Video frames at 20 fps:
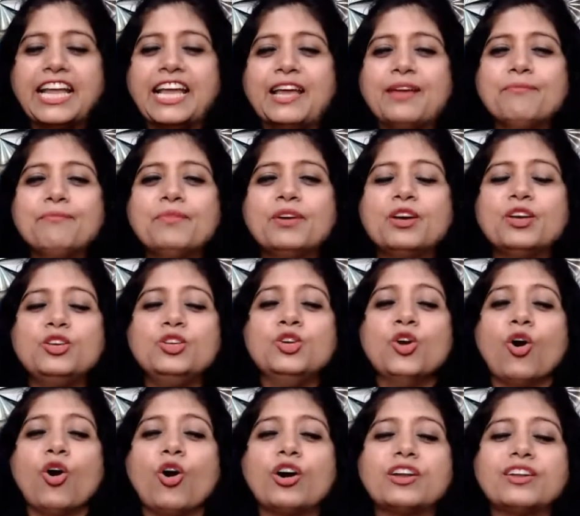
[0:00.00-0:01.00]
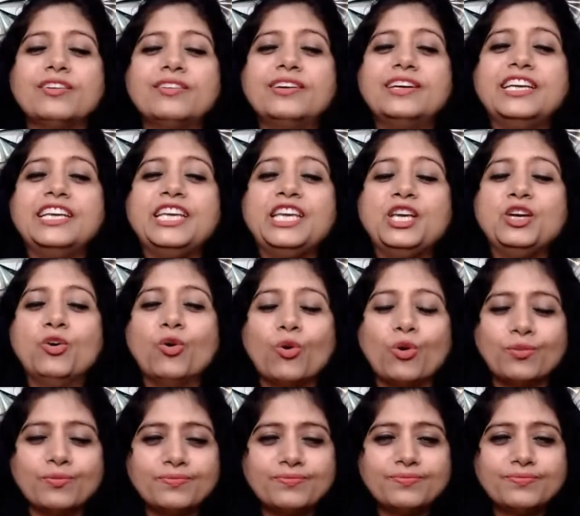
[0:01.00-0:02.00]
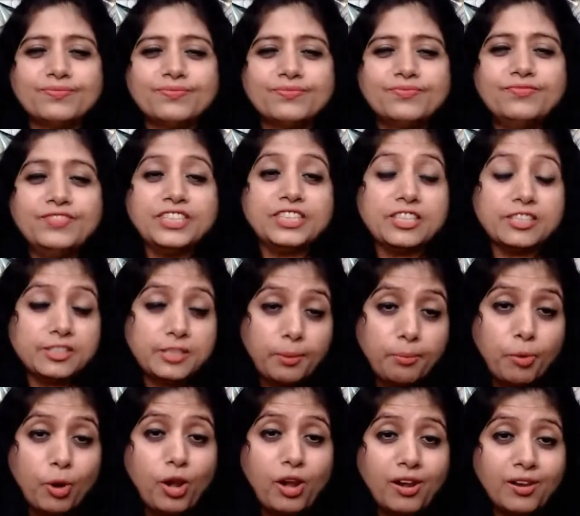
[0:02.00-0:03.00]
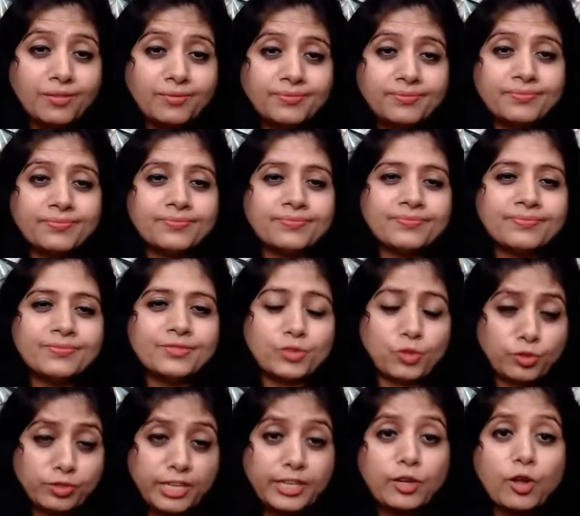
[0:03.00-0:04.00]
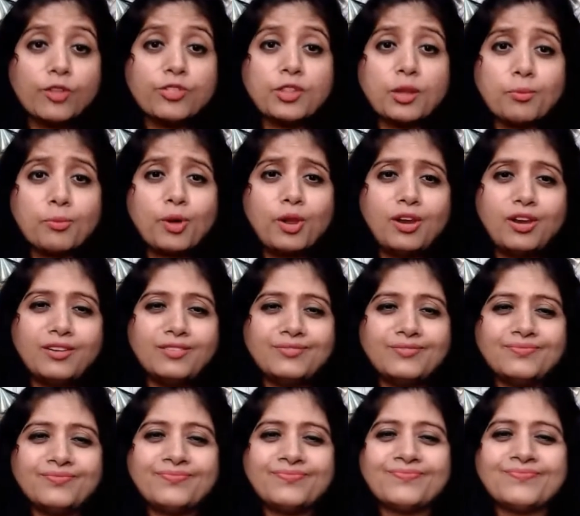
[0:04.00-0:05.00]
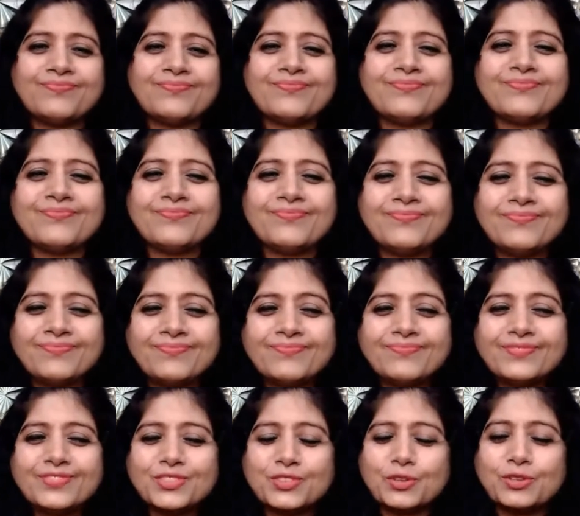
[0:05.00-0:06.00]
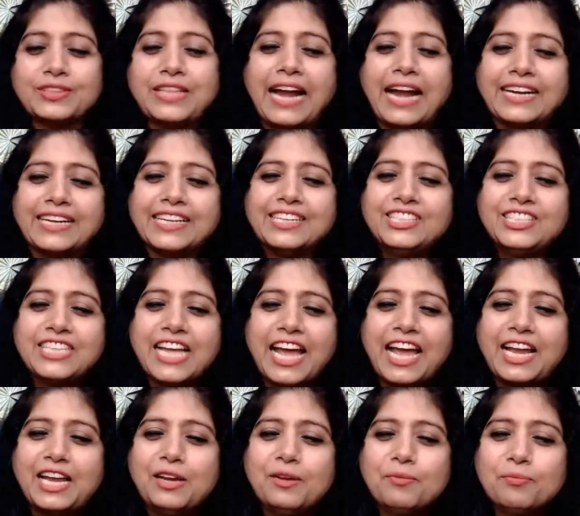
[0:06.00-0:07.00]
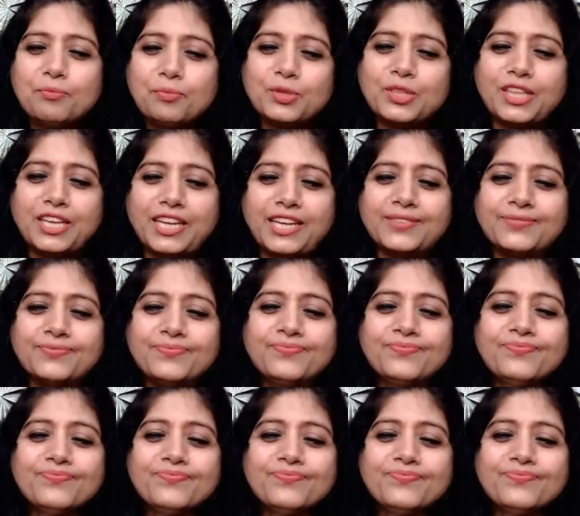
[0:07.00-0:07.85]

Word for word: tame your ego, which is the bull. So sit on the bull. So that is Shell Putri.